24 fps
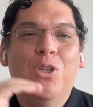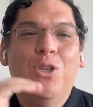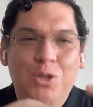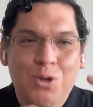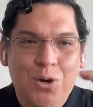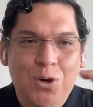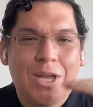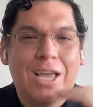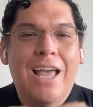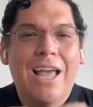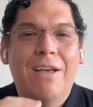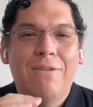
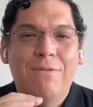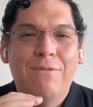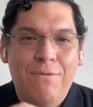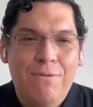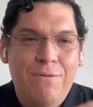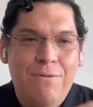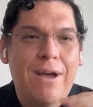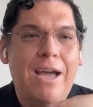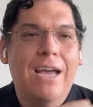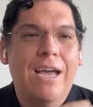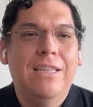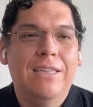you
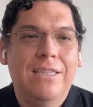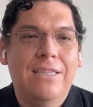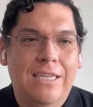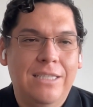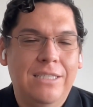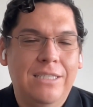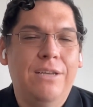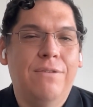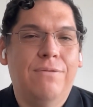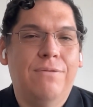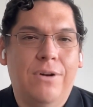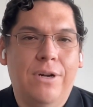can find
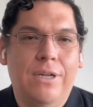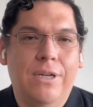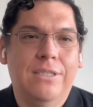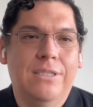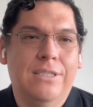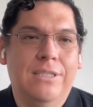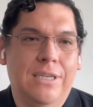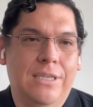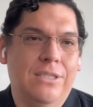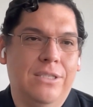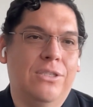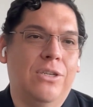the
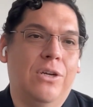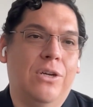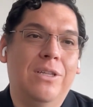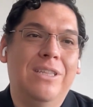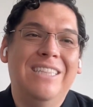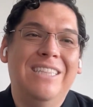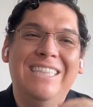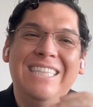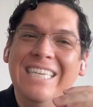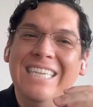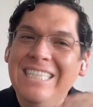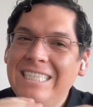differences.
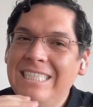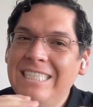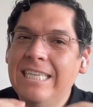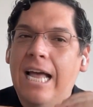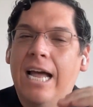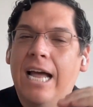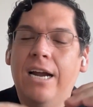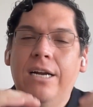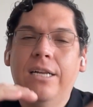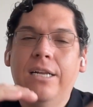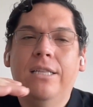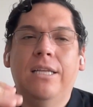So
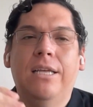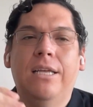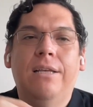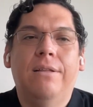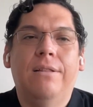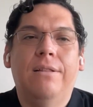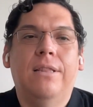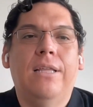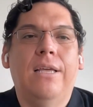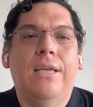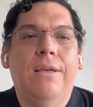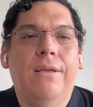these are
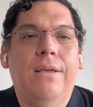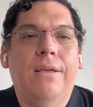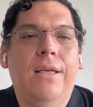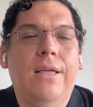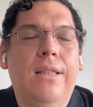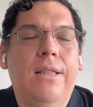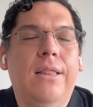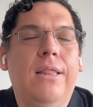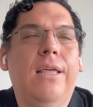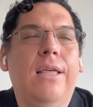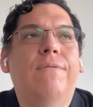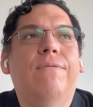the
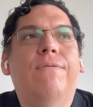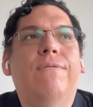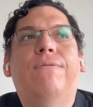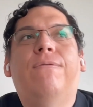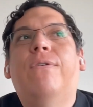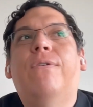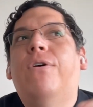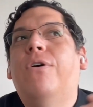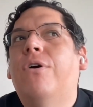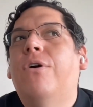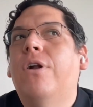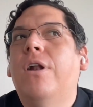
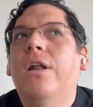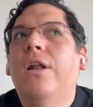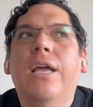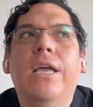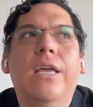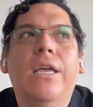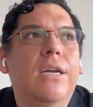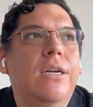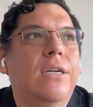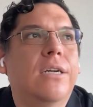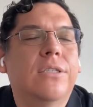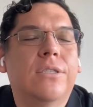4
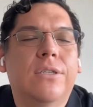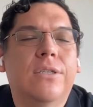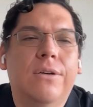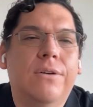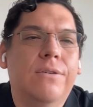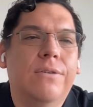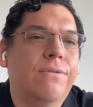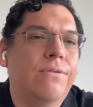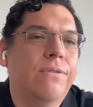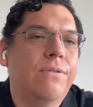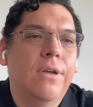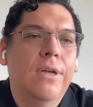layers
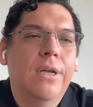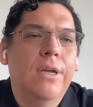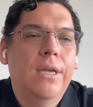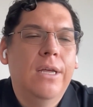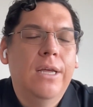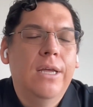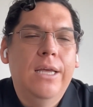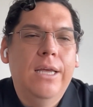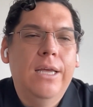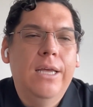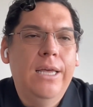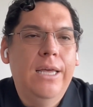of
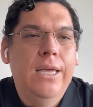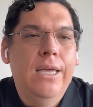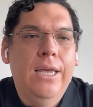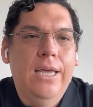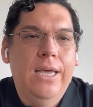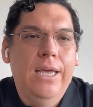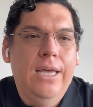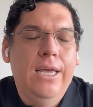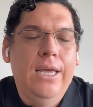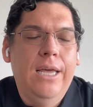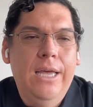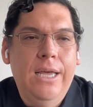
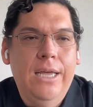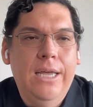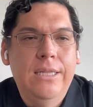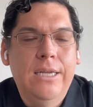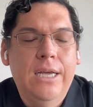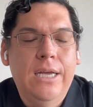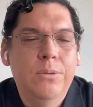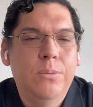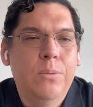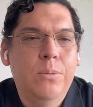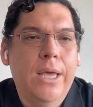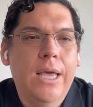
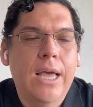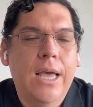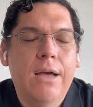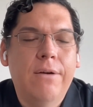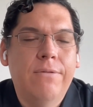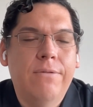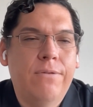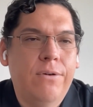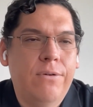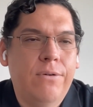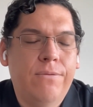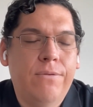that we
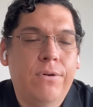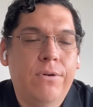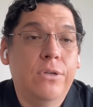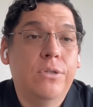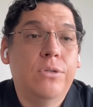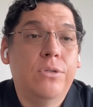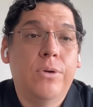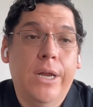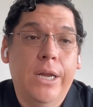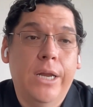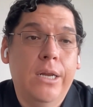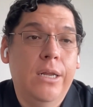have
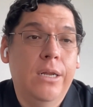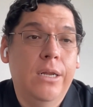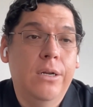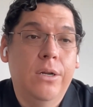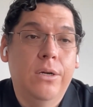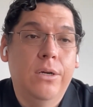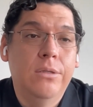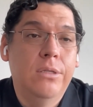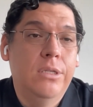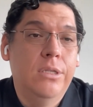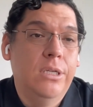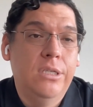for
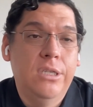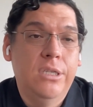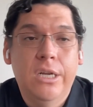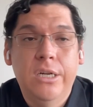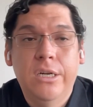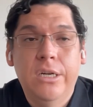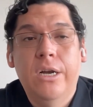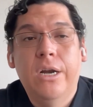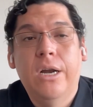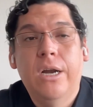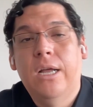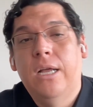training. No, the
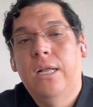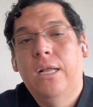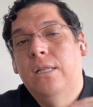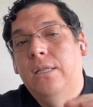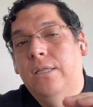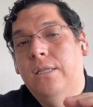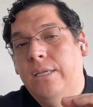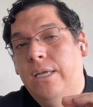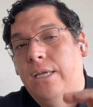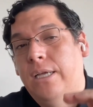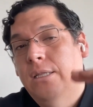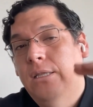
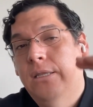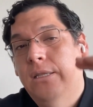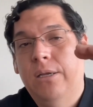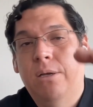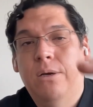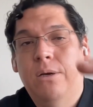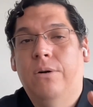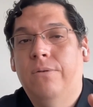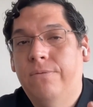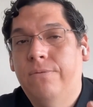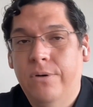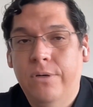general, then
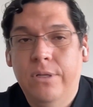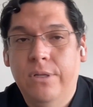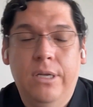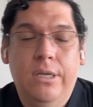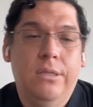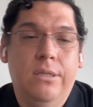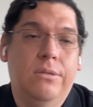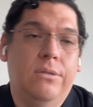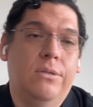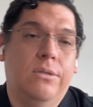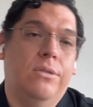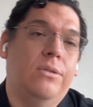they go for
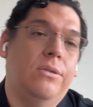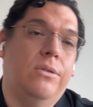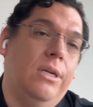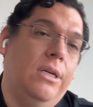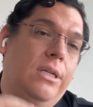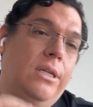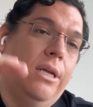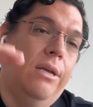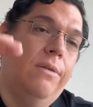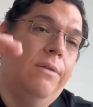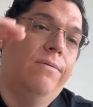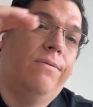the
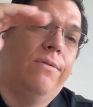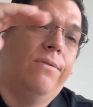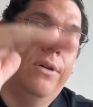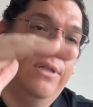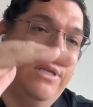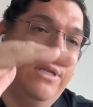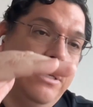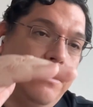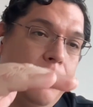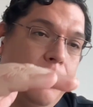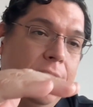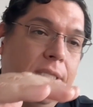industry, then
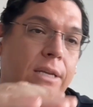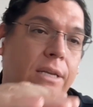for the